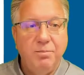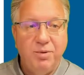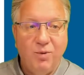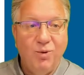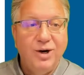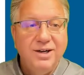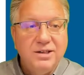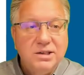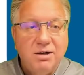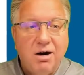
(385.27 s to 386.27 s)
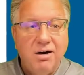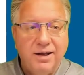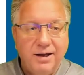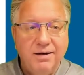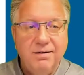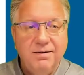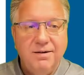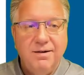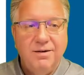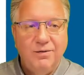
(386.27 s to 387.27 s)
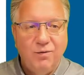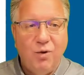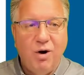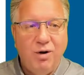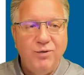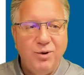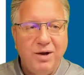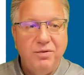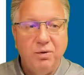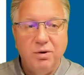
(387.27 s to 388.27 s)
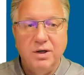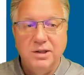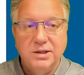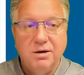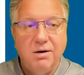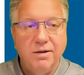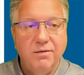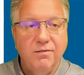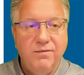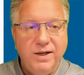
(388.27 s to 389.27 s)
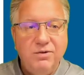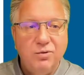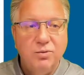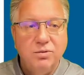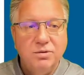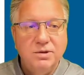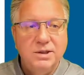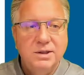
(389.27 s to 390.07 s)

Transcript: But we're going to start in, for all of you out there, we're going to start in vtools,